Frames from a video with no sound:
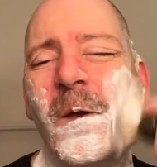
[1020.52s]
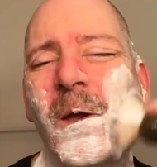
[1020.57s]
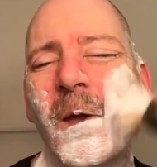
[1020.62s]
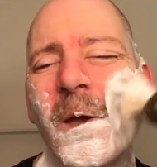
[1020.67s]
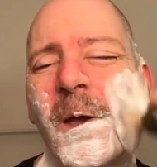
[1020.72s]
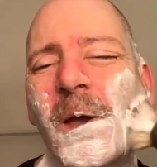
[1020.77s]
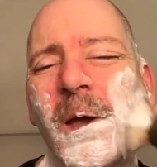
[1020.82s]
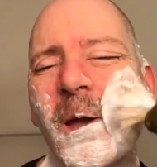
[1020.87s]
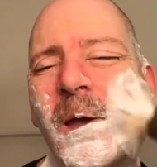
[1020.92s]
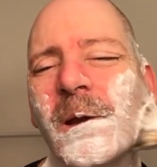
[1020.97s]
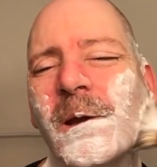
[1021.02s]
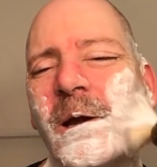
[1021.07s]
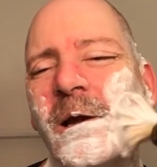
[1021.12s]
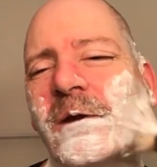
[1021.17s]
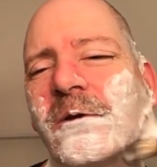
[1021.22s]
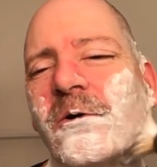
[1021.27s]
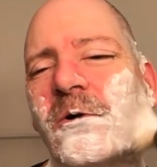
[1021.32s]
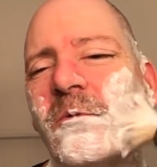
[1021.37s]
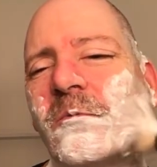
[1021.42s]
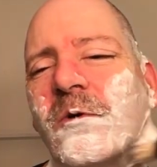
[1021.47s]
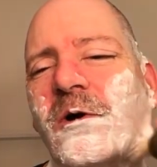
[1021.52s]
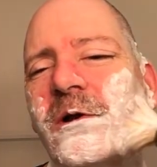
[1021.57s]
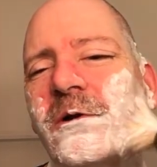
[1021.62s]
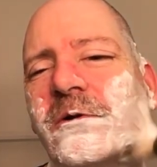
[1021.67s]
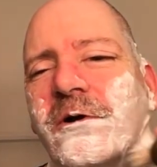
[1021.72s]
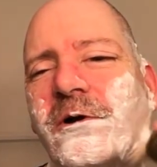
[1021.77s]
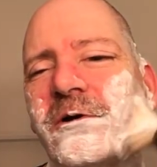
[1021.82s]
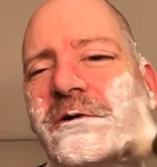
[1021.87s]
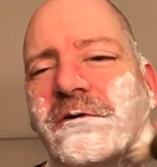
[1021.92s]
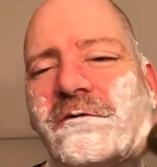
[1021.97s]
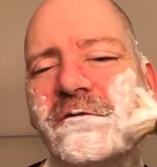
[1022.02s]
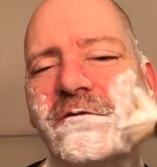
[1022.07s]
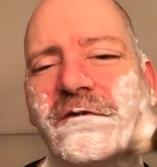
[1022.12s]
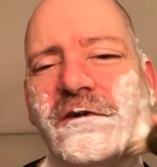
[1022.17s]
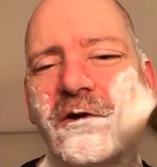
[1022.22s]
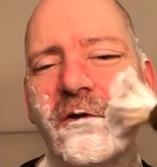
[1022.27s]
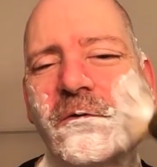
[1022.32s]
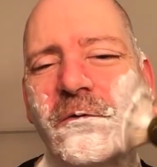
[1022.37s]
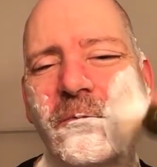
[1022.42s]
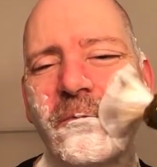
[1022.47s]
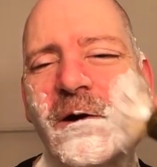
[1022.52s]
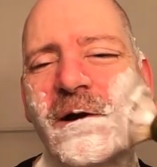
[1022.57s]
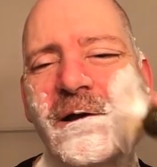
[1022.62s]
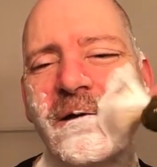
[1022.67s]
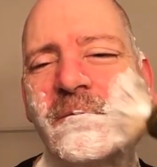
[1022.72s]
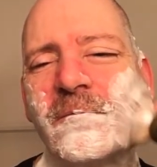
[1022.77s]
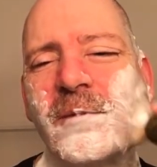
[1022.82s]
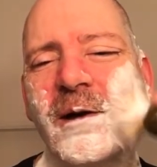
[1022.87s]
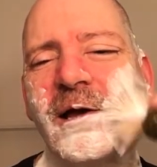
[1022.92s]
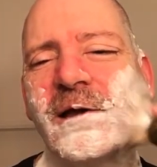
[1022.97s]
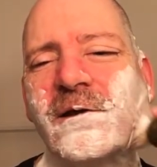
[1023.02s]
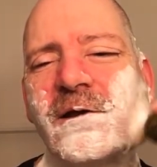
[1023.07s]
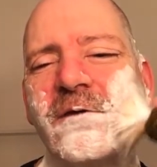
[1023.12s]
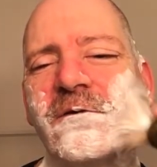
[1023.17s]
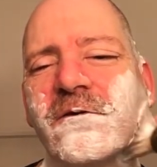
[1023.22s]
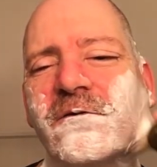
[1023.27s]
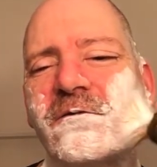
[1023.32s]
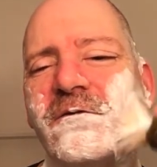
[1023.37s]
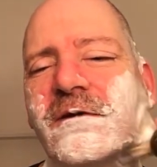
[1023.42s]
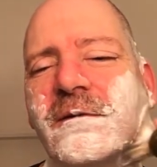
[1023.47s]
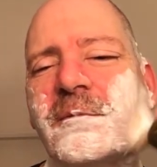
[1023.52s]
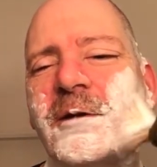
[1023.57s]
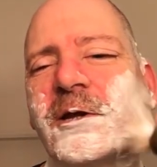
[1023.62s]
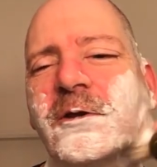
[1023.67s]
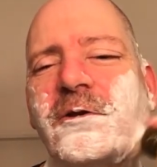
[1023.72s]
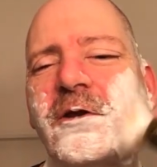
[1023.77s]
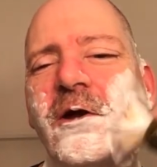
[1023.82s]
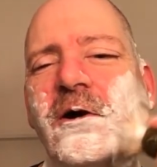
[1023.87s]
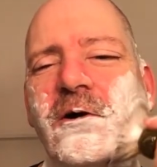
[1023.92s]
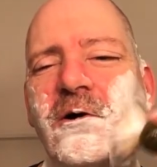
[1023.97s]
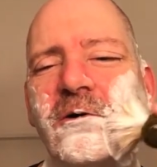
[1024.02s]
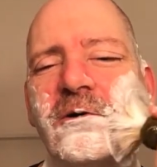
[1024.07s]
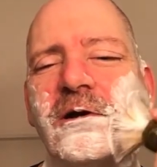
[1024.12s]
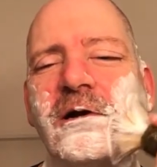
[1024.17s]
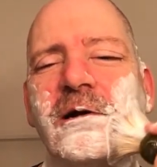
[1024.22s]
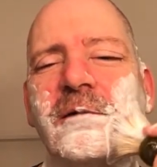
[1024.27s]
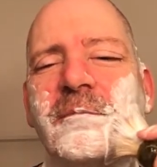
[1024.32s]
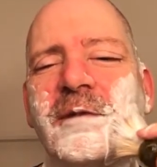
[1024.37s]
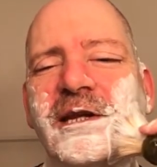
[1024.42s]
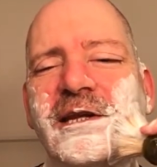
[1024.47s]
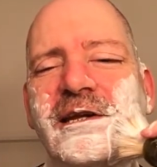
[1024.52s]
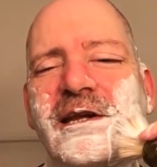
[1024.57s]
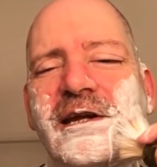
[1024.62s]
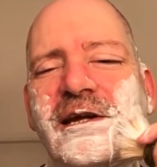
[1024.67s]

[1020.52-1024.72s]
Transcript: and I don't want her to feel threatened by another female dog coming in the